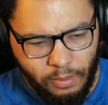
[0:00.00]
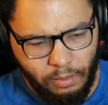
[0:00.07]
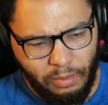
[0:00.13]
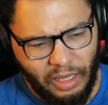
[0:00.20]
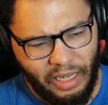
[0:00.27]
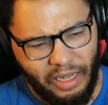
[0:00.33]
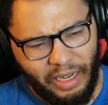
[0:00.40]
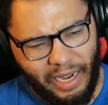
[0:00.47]

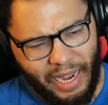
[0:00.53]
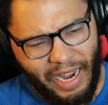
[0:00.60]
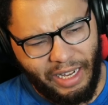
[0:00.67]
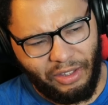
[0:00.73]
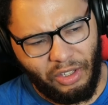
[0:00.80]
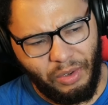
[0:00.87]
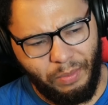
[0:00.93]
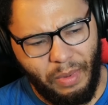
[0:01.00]
But an
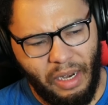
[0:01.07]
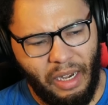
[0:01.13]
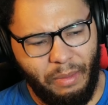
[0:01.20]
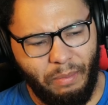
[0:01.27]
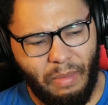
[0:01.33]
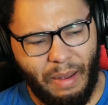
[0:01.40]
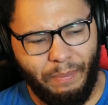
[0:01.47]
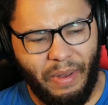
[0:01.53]
Ed too many.
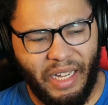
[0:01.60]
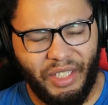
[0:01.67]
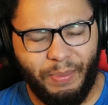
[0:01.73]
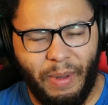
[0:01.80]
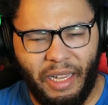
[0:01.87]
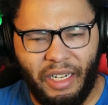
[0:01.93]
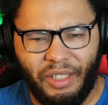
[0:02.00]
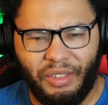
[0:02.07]
My
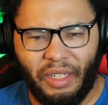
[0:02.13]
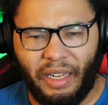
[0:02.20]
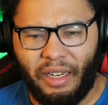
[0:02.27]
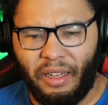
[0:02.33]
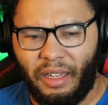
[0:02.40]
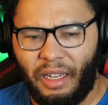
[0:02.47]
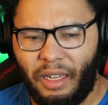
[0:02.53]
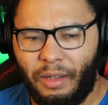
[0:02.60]
best bet is
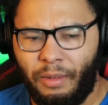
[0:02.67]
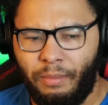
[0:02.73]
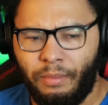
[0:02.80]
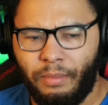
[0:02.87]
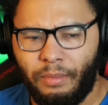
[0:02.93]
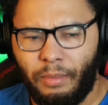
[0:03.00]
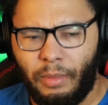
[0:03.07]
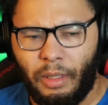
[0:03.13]
like a
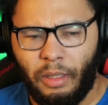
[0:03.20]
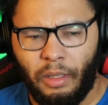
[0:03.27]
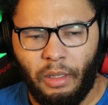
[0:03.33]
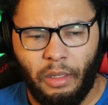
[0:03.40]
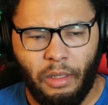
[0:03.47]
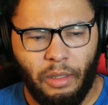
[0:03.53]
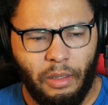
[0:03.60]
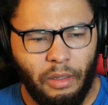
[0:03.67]

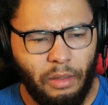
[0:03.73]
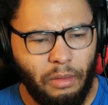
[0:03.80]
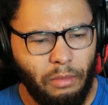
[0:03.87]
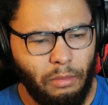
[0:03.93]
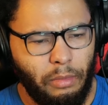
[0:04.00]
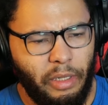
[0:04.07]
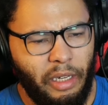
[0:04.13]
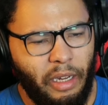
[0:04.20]

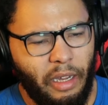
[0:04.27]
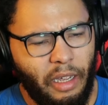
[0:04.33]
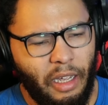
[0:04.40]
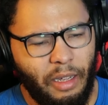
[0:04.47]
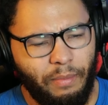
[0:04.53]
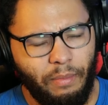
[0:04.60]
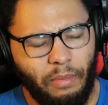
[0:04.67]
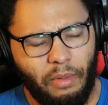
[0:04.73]
we
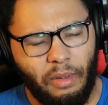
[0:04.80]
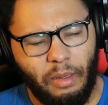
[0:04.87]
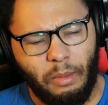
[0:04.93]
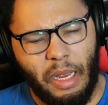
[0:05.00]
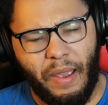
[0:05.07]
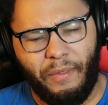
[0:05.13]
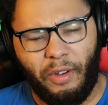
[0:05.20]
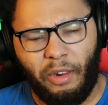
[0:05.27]
uh,
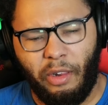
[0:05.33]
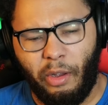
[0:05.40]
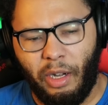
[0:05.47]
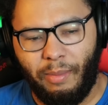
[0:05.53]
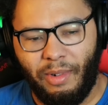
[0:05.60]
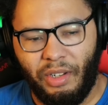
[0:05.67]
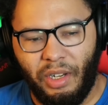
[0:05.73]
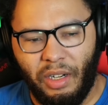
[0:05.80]
have a
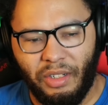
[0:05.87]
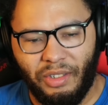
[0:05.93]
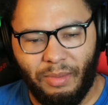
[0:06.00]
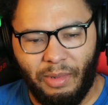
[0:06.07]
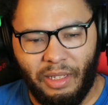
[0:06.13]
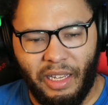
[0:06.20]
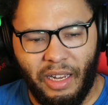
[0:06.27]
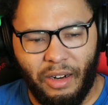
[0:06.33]
cloning machine or
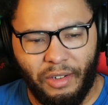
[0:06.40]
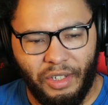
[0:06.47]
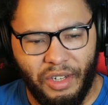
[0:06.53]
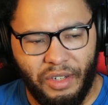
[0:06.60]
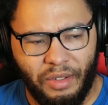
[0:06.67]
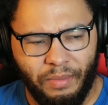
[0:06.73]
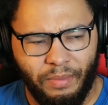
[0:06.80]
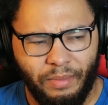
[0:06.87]
something like that, or
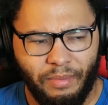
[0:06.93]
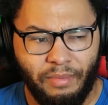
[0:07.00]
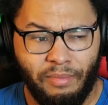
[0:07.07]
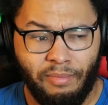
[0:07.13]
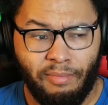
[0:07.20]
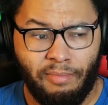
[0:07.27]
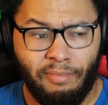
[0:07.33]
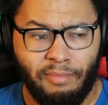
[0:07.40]
just
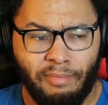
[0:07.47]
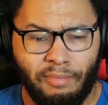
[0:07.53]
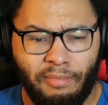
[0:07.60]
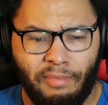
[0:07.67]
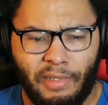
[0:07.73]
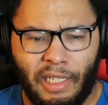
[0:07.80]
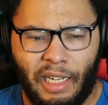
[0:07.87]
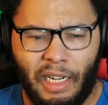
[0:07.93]

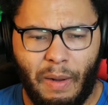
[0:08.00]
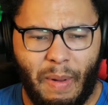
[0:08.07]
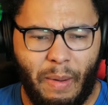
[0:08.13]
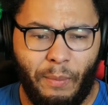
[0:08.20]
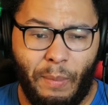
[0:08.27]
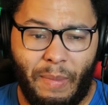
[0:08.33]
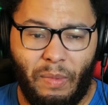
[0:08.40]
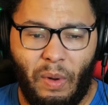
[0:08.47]
I don't know.
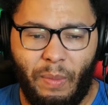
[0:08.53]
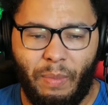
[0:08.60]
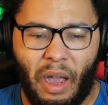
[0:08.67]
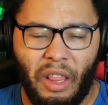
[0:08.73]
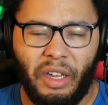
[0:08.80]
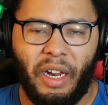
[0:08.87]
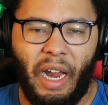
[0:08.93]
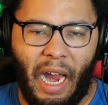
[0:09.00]
Maybe, maybe we
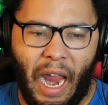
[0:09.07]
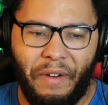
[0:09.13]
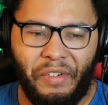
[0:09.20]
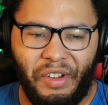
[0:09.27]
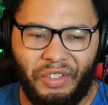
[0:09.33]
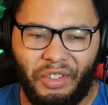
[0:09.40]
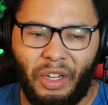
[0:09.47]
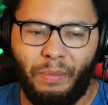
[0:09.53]
bother
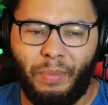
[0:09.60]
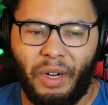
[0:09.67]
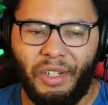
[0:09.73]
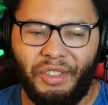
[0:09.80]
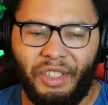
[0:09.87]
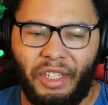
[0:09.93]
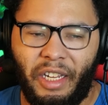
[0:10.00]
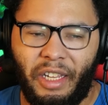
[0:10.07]
every single
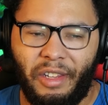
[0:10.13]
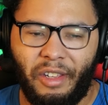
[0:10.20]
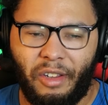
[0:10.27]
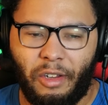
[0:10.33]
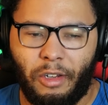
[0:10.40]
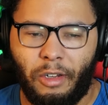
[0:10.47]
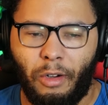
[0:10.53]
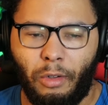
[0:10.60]
person in the
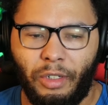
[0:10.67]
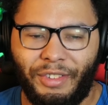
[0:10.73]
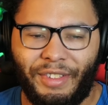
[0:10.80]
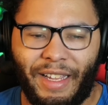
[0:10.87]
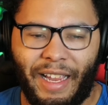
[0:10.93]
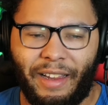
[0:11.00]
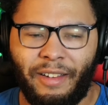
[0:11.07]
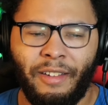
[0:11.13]

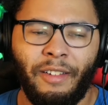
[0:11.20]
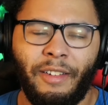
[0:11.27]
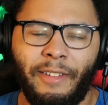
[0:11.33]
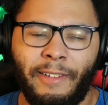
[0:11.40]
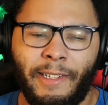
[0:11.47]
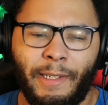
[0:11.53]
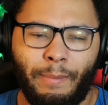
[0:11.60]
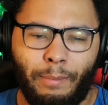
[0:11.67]
cul-de-sac
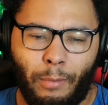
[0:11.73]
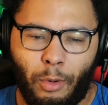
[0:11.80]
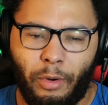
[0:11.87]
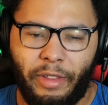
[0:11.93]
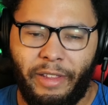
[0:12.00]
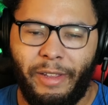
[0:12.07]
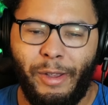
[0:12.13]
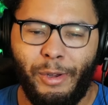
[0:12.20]

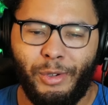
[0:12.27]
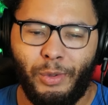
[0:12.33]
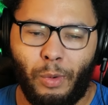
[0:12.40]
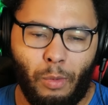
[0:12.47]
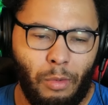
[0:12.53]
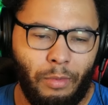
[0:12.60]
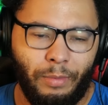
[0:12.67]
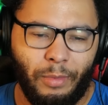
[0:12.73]
more than
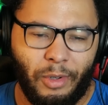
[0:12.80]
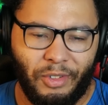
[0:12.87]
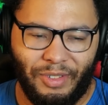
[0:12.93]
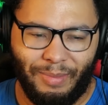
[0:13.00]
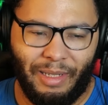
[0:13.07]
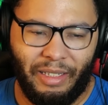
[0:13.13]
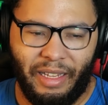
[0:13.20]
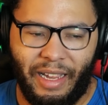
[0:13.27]
usual, or
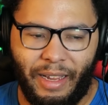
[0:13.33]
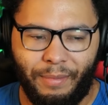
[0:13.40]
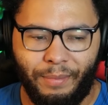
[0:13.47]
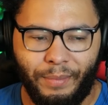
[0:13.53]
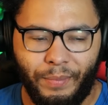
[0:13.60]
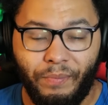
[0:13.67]
something like that.